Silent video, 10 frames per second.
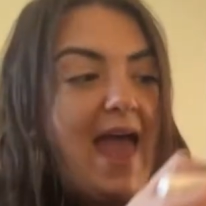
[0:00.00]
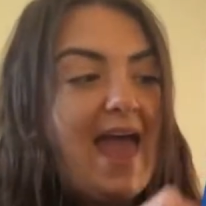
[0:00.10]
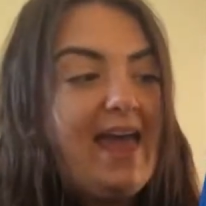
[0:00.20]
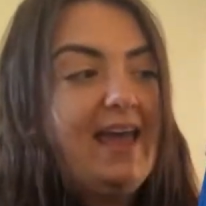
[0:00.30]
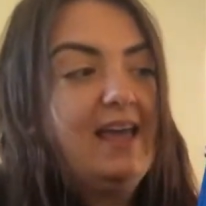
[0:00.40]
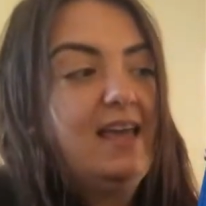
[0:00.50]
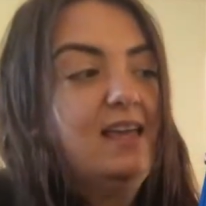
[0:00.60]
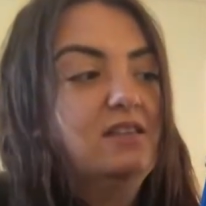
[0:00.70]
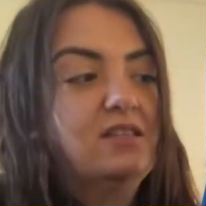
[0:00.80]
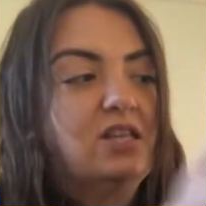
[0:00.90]

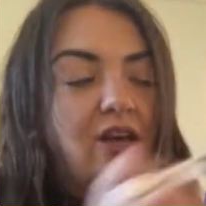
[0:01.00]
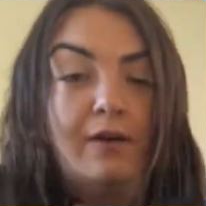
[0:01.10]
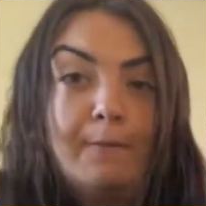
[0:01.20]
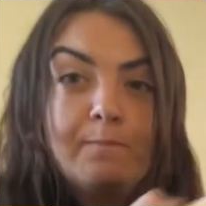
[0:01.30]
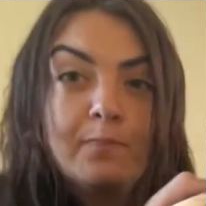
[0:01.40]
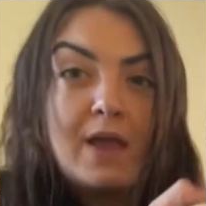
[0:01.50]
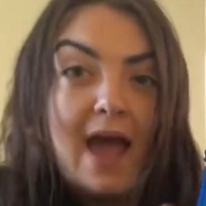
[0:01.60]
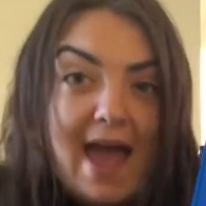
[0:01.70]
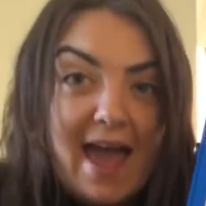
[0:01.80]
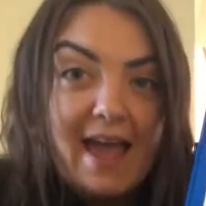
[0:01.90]
Eight.
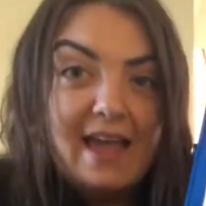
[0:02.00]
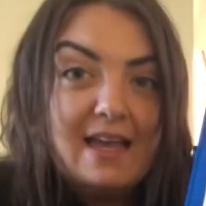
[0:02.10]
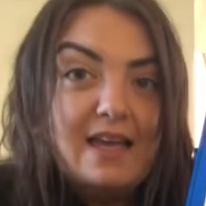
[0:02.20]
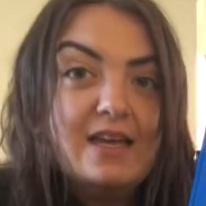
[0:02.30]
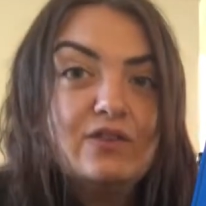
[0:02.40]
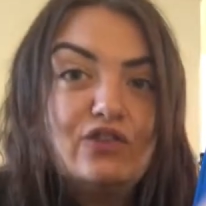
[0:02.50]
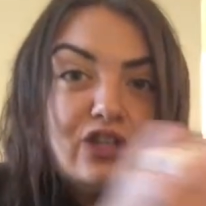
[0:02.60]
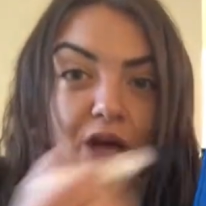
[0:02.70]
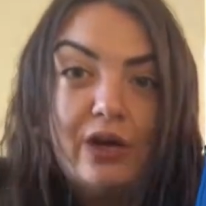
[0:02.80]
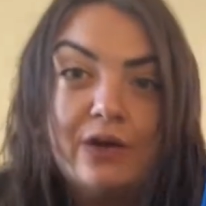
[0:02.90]
Eight.